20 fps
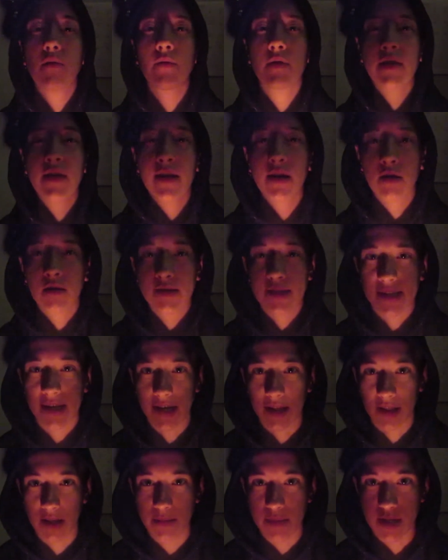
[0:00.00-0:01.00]
within our city
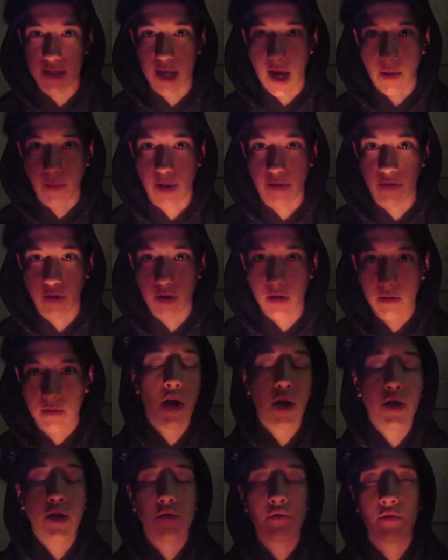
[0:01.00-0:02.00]
limits, however,
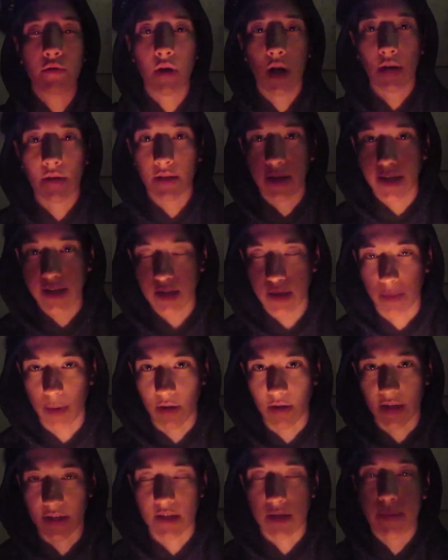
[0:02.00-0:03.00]
you do not need to
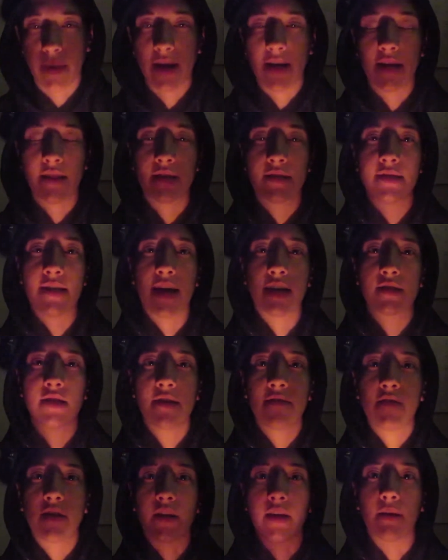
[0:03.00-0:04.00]
participate in this
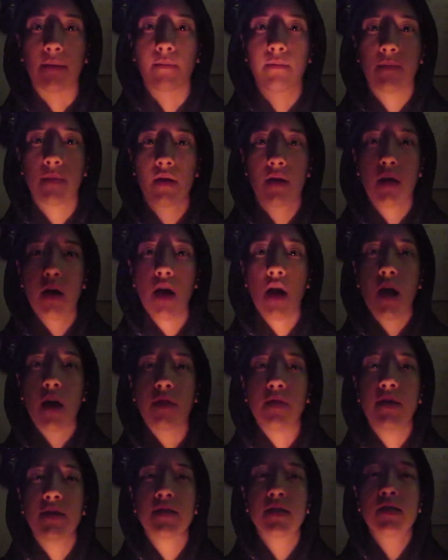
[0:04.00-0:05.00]
activity.
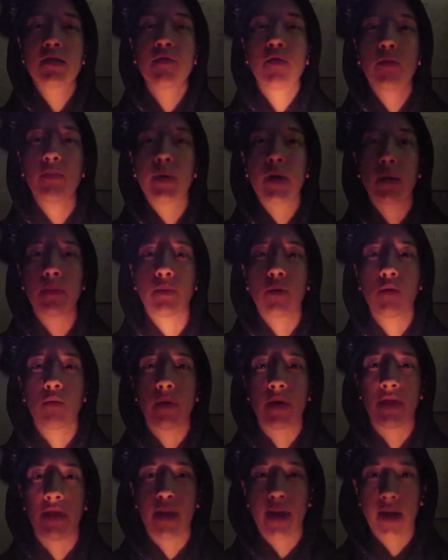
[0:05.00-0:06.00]
This is for people
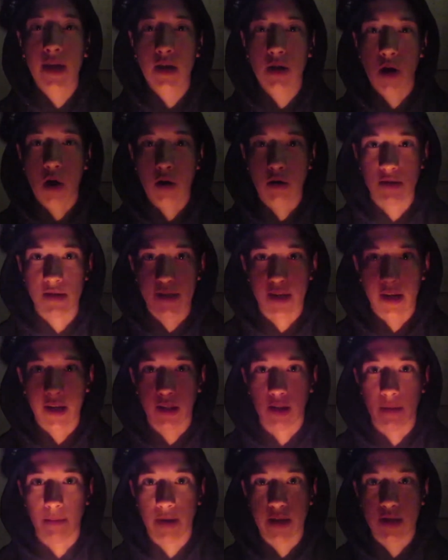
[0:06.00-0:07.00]
within our city
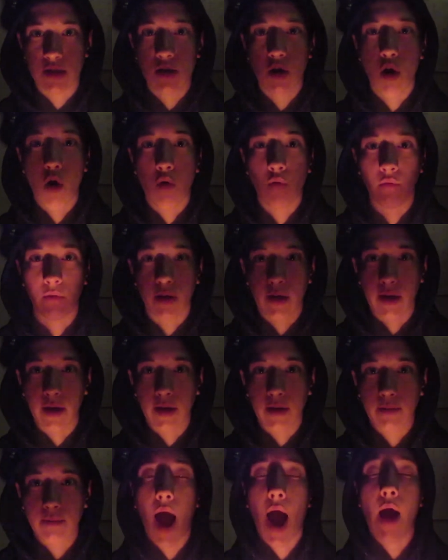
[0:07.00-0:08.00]
limits only.
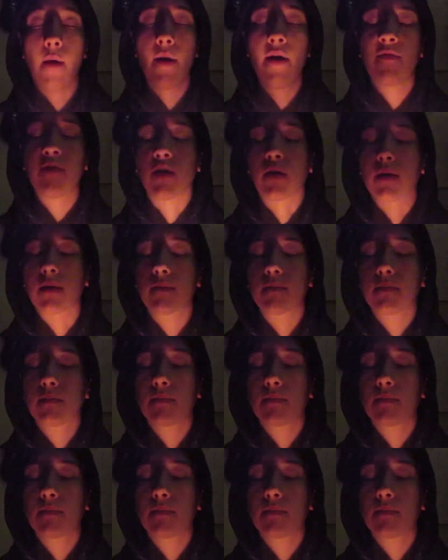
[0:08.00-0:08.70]
However,